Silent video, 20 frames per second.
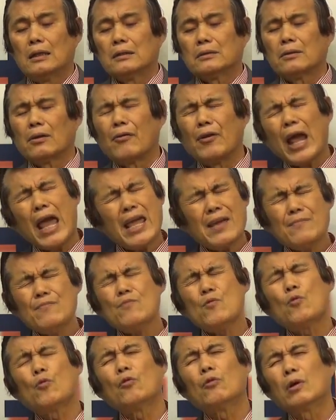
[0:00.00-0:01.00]
the
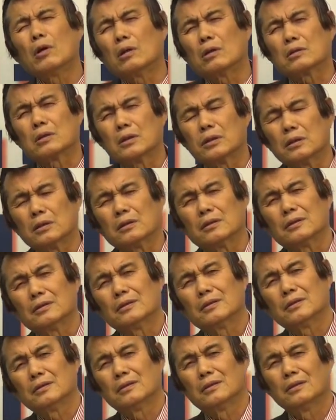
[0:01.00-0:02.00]
lame walk.
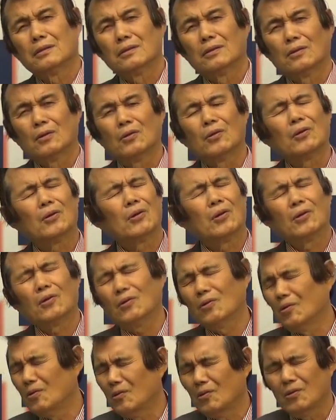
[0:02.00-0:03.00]

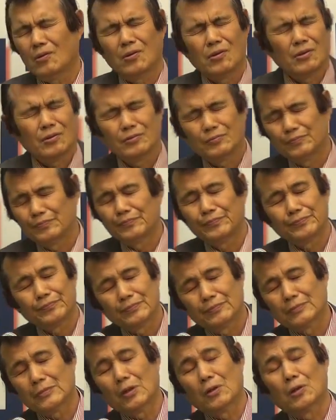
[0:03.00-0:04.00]
Oh,
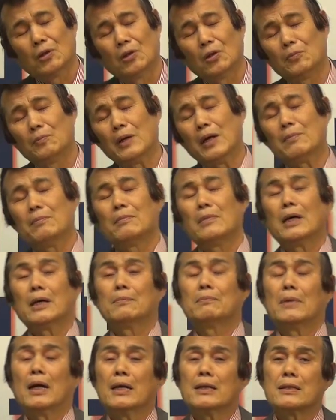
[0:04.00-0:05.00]

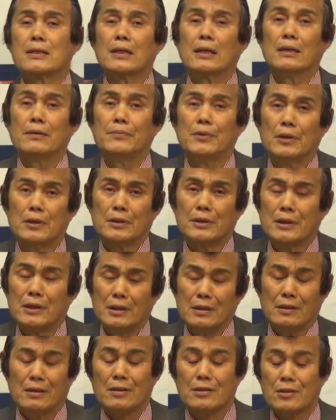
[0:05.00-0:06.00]
my Savior,
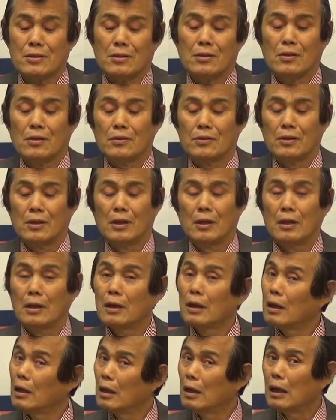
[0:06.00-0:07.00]
Jesus, Lord.
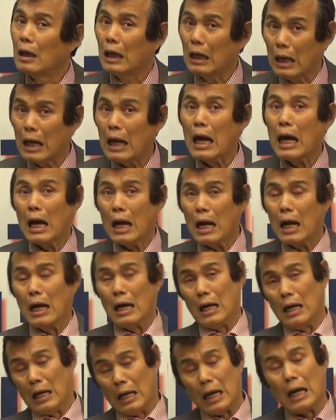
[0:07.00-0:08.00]

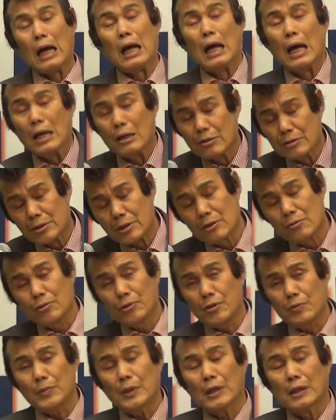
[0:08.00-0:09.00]
Are you still
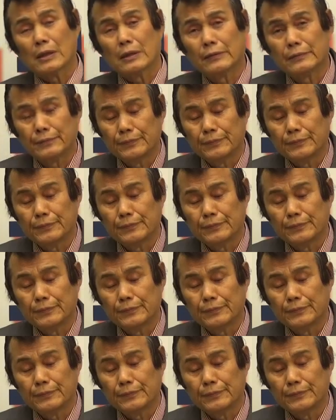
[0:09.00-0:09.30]
with me?